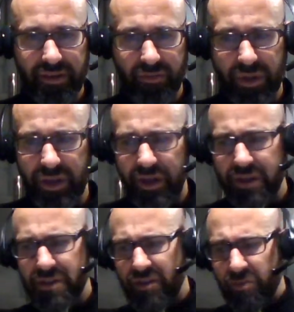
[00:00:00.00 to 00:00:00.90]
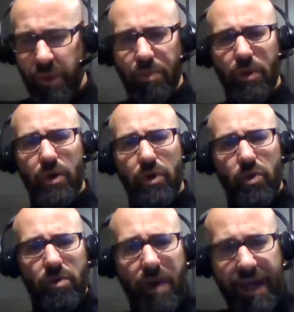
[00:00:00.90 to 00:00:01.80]
Because if people are going to
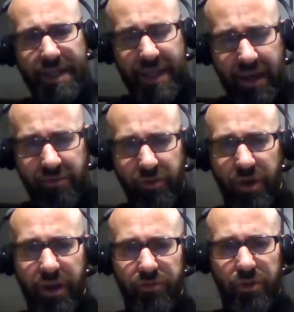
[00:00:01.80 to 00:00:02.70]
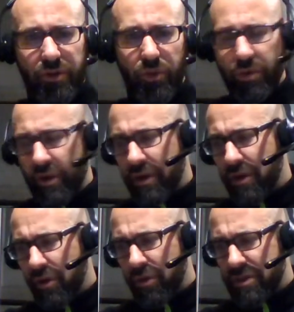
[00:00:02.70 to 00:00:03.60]
remain dead forever, or they're going to
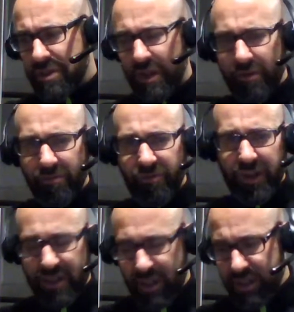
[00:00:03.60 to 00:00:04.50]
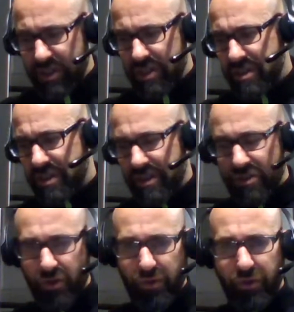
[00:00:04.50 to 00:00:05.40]
go to some fictitious
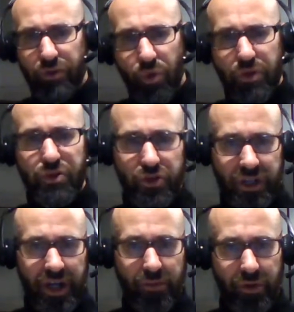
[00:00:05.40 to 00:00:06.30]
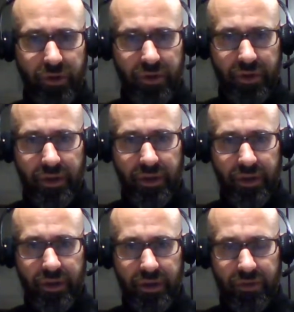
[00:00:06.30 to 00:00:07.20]
eternal torture chamber,
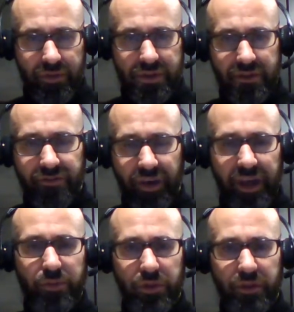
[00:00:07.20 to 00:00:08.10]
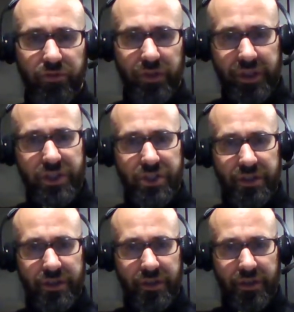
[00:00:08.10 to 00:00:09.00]
which is a fable of religion,